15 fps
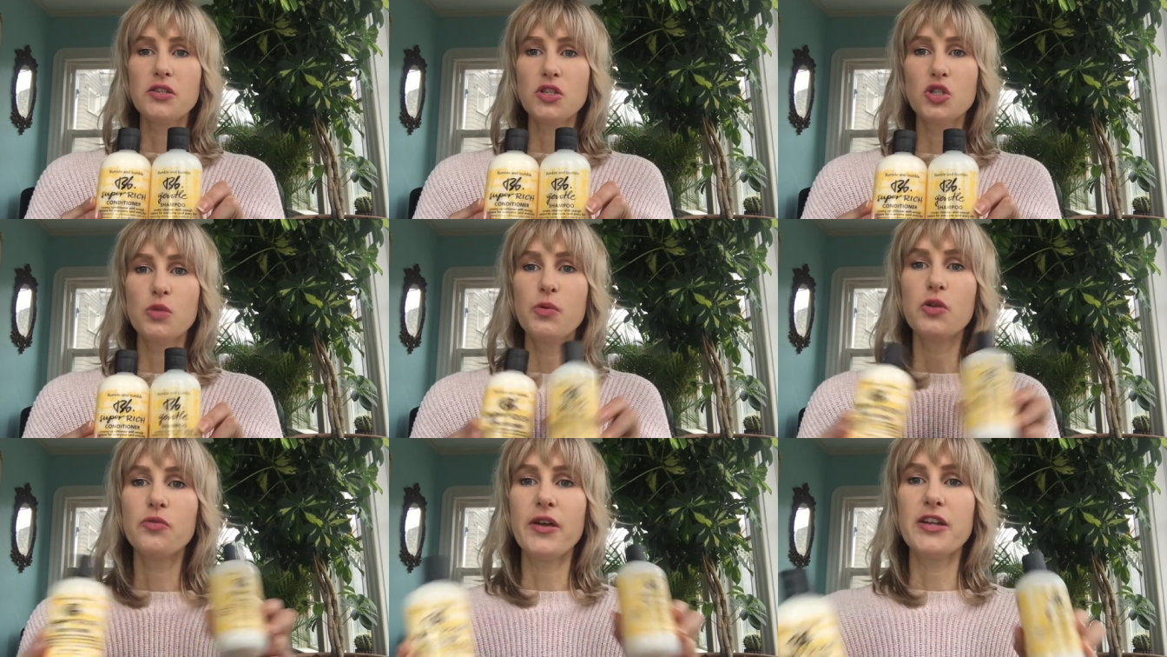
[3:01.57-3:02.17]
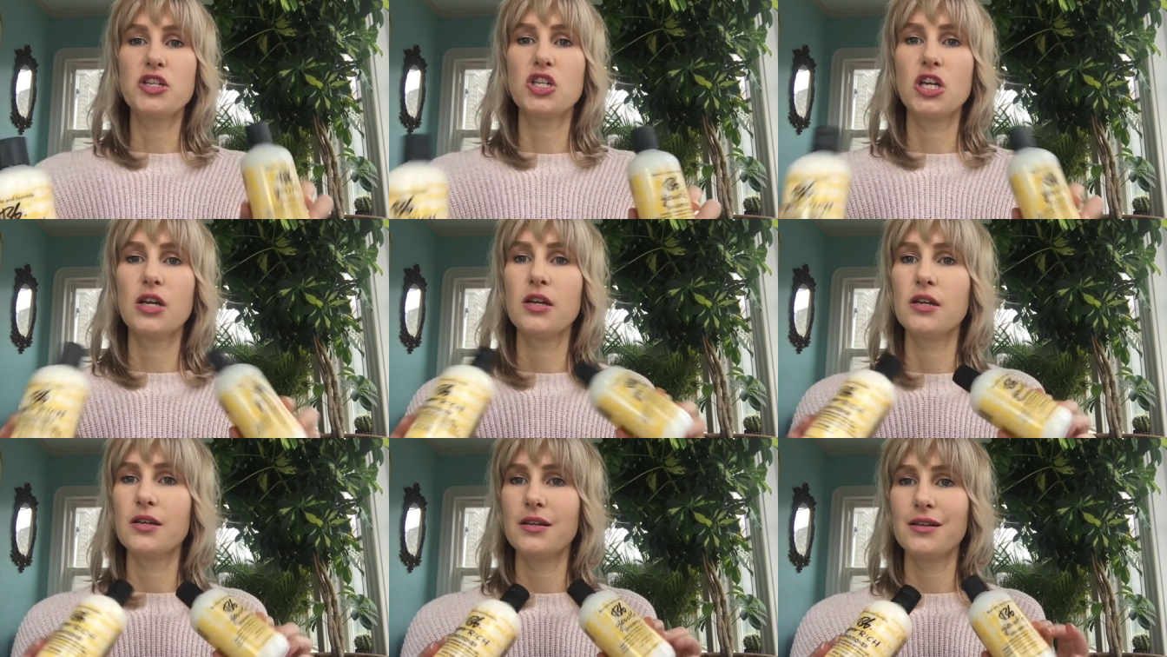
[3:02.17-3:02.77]
and super rich,
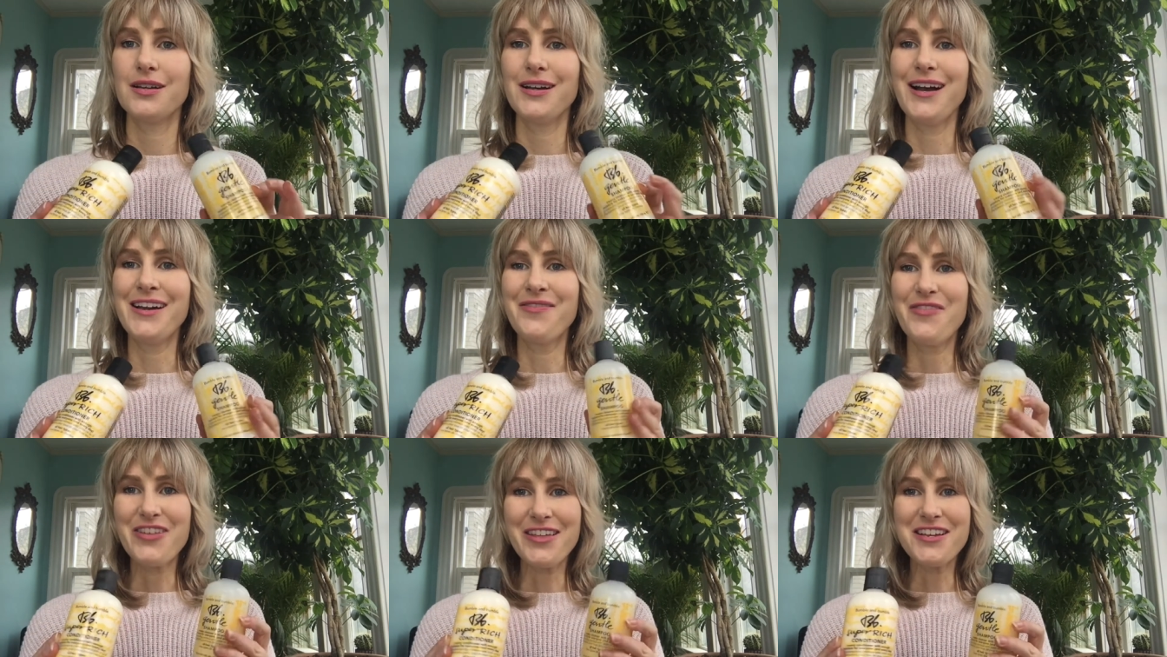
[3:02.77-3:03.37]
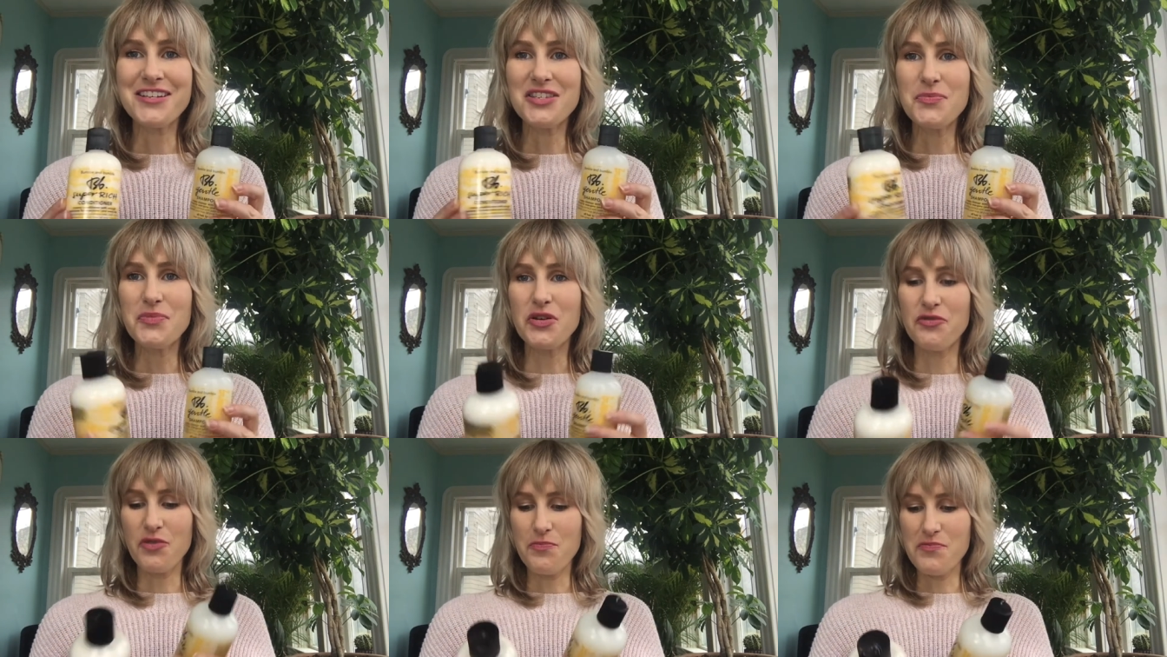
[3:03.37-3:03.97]
I feel like is a bit
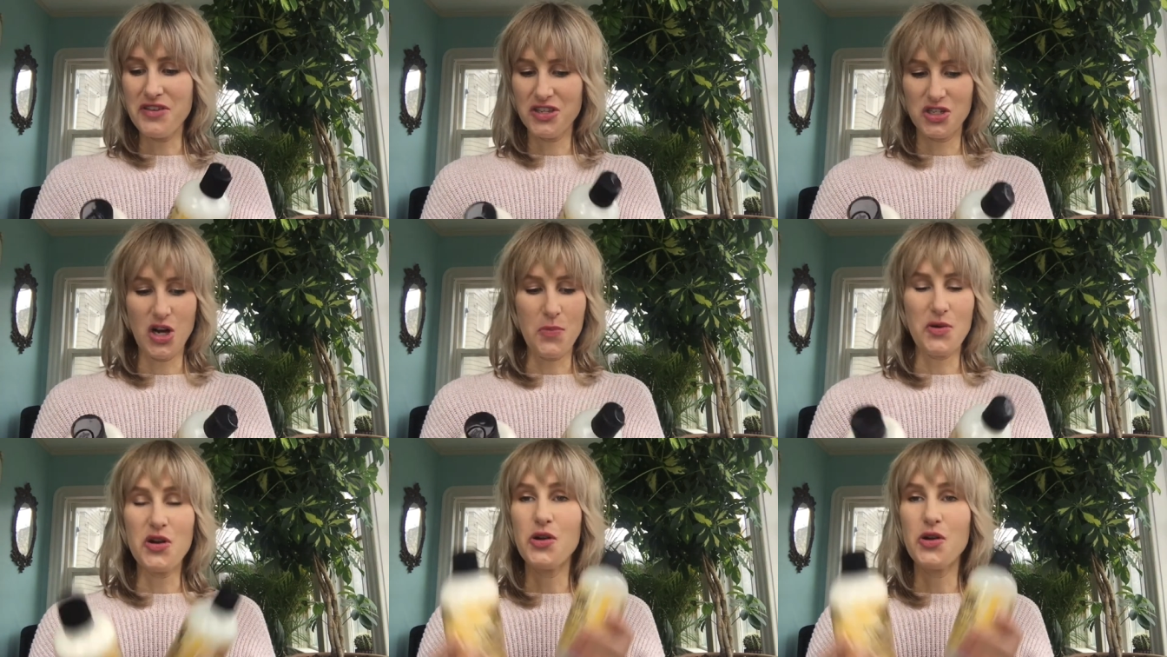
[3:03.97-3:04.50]
of a misnomer.